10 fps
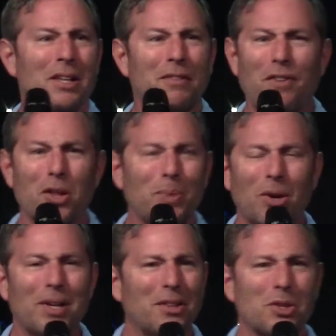the farther
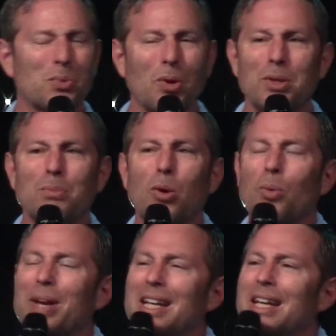we go down this road, the
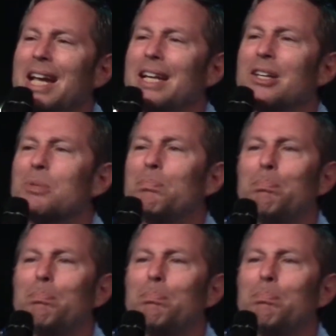more we need his